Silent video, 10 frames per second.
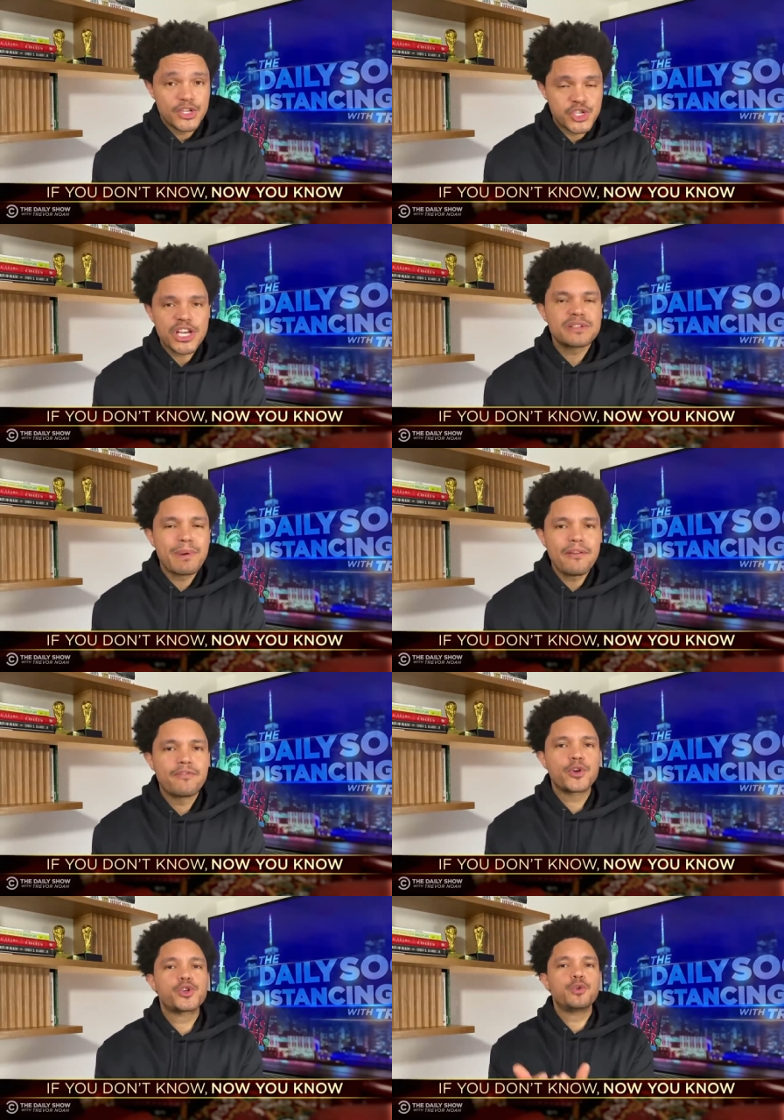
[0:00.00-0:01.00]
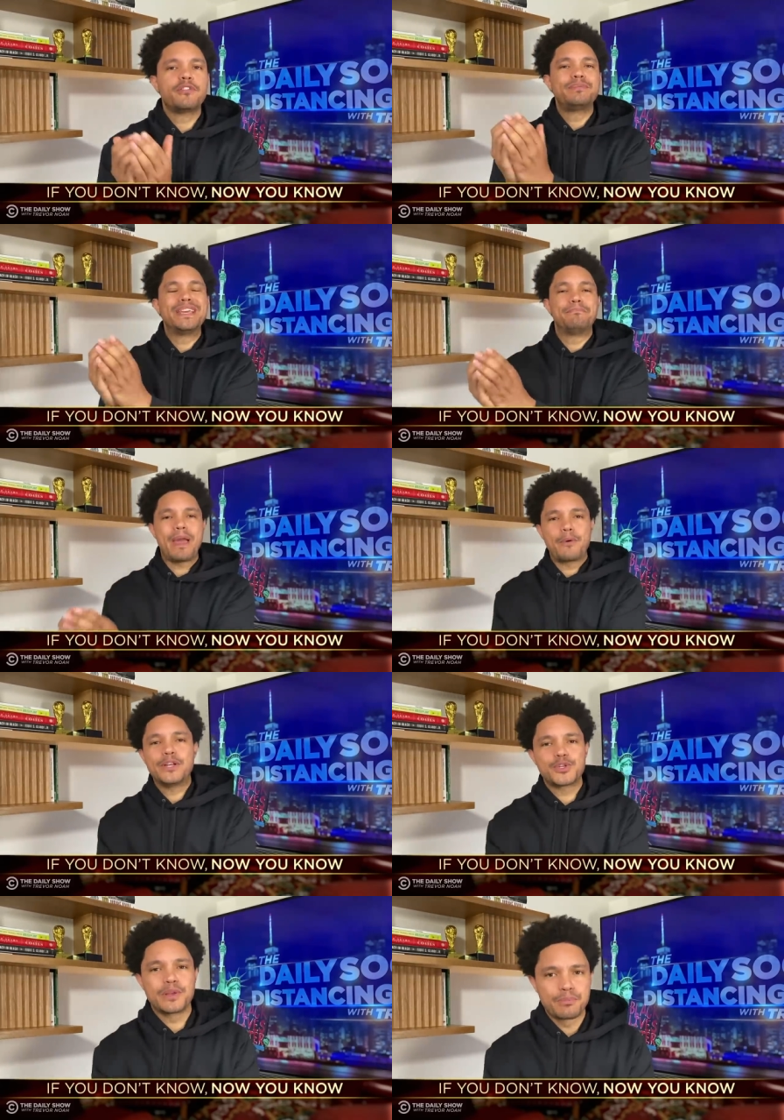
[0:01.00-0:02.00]
just by virtue of being
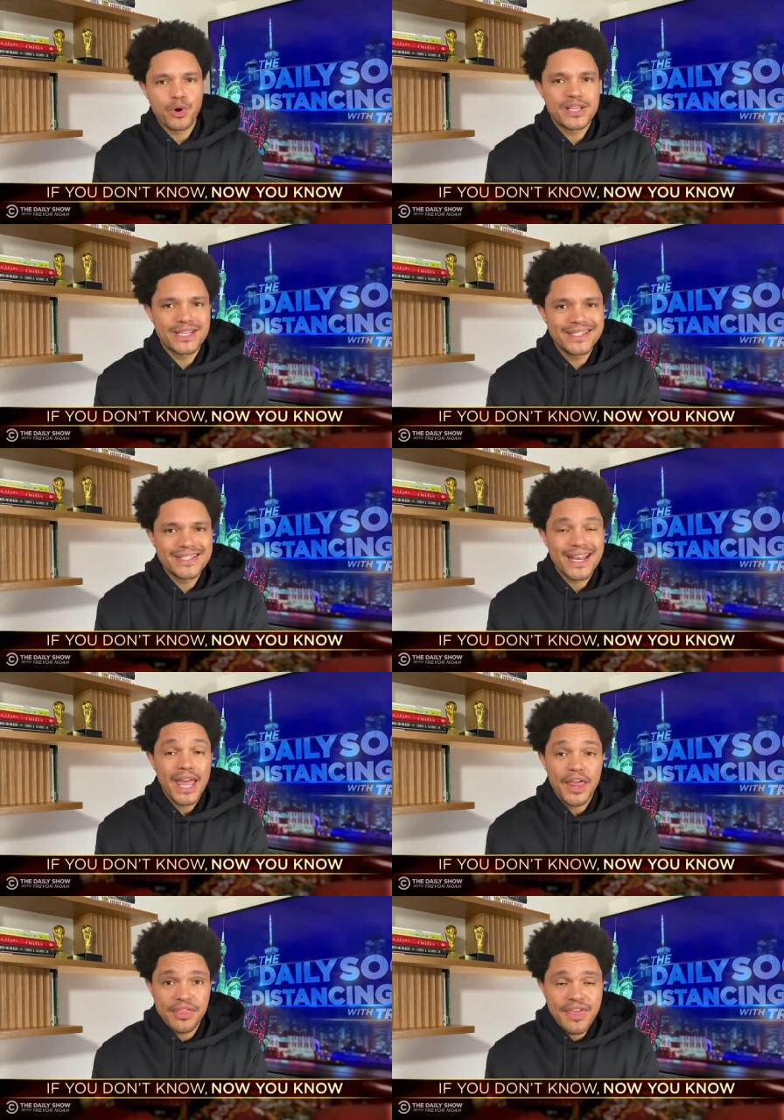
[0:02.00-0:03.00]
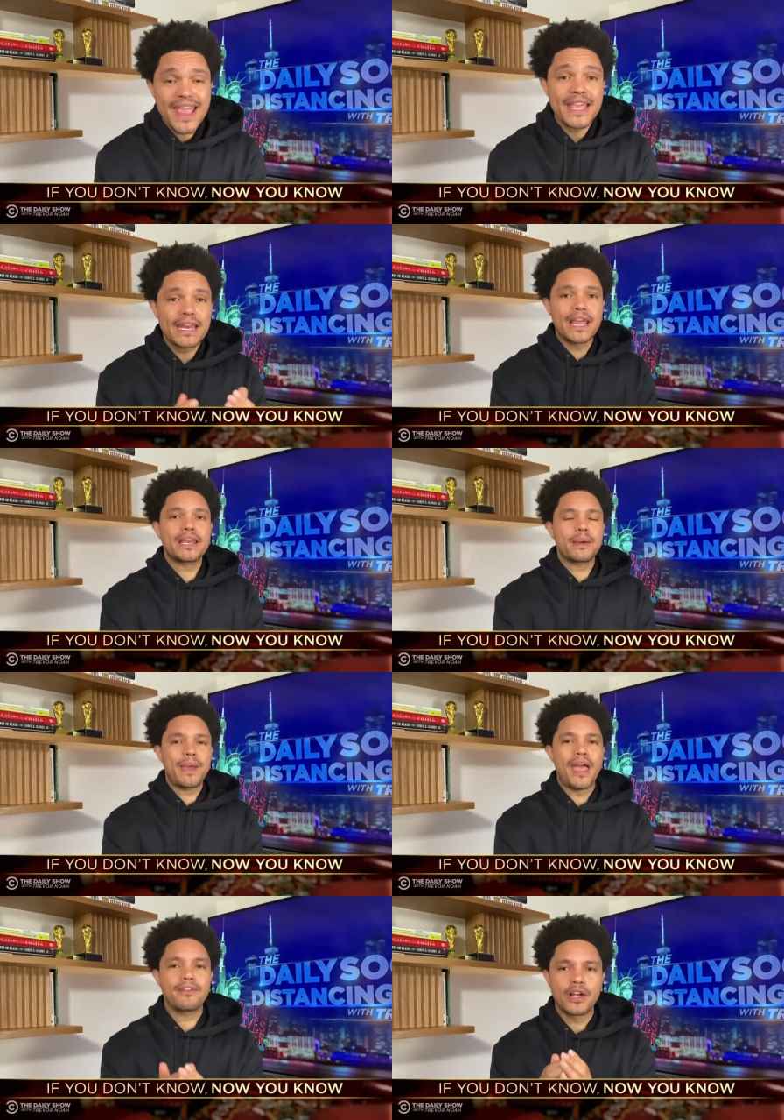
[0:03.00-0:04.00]
married to the president, they can end up
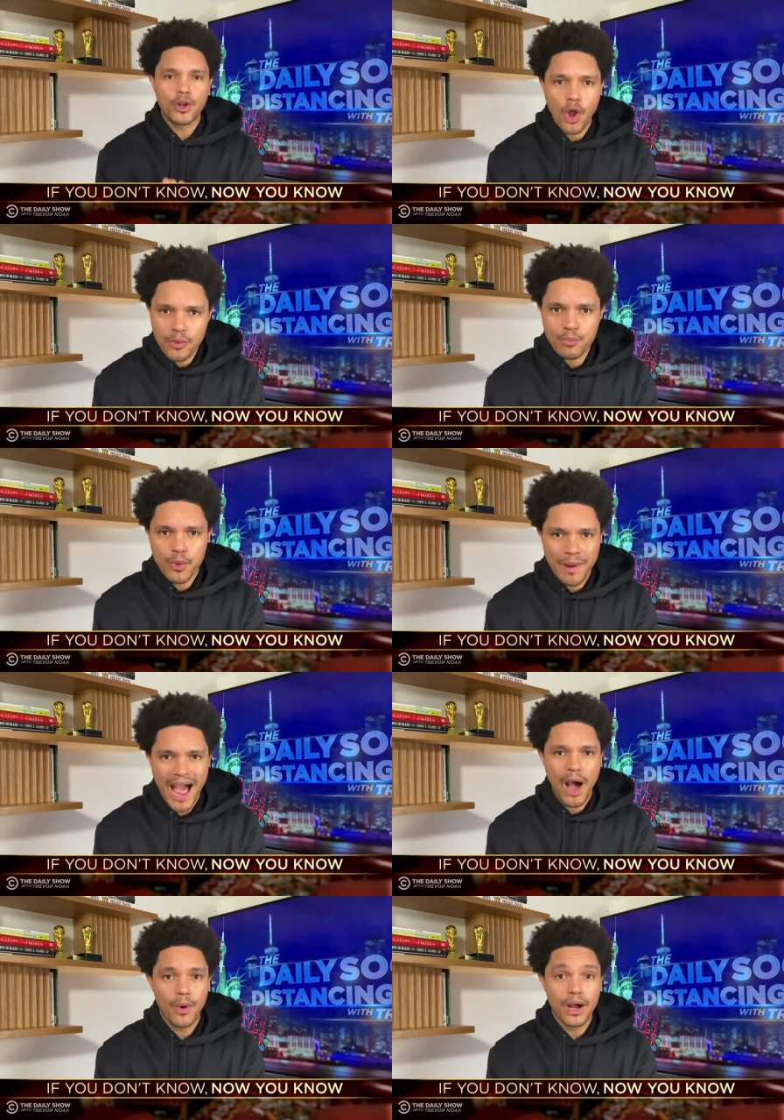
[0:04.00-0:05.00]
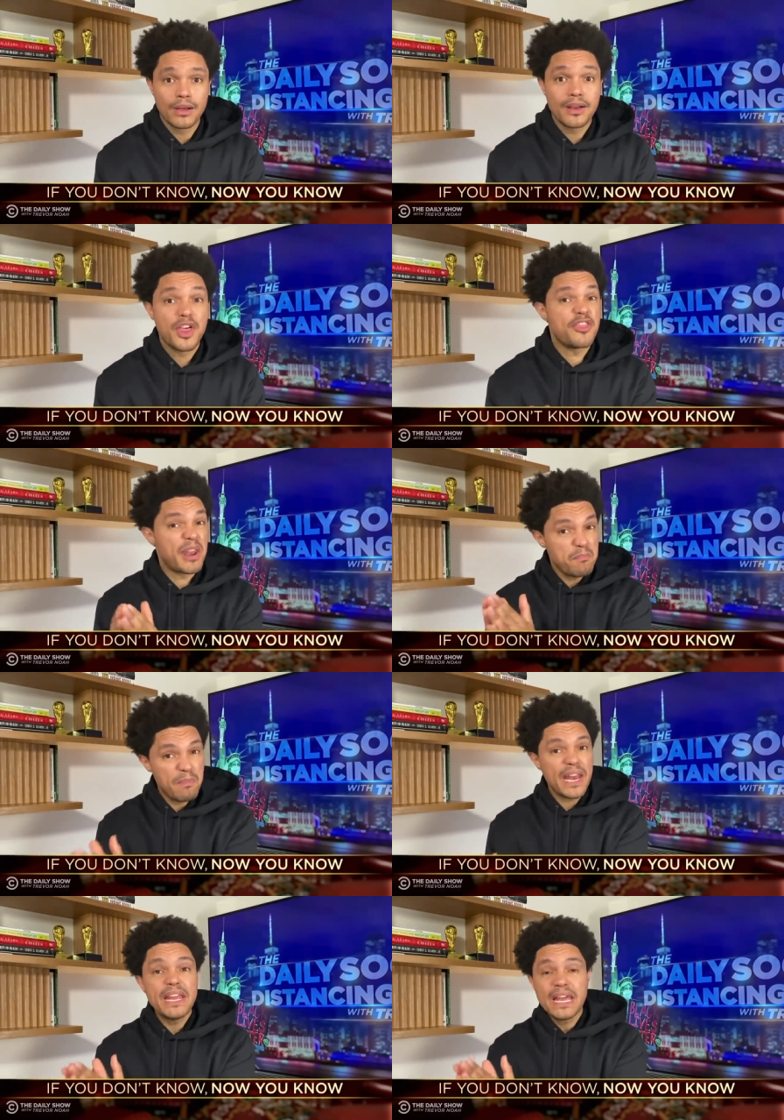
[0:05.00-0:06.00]
having a lot more power than
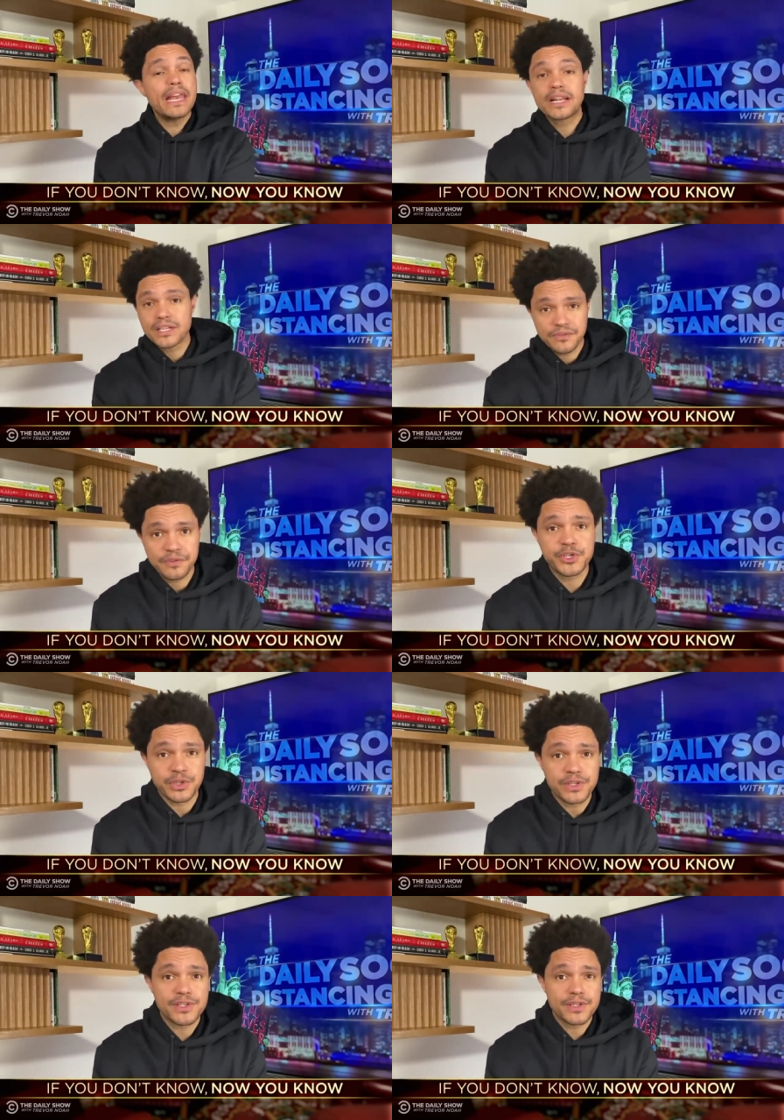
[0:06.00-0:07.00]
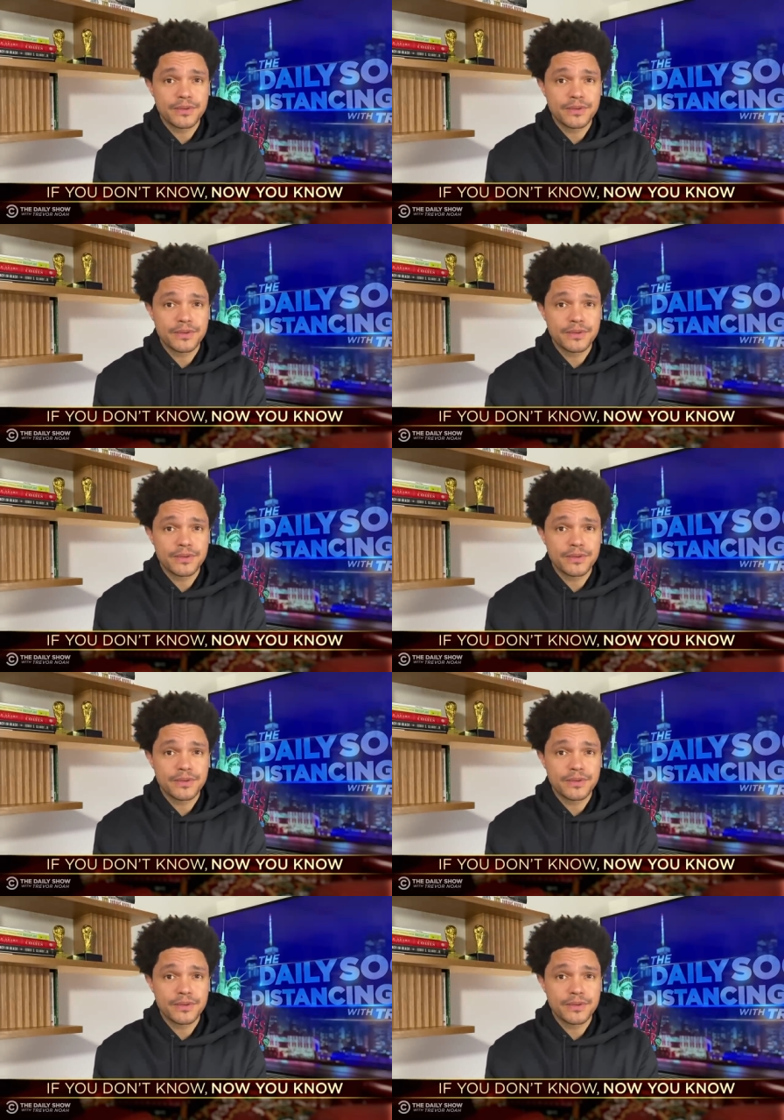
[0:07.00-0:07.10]
many elected officials.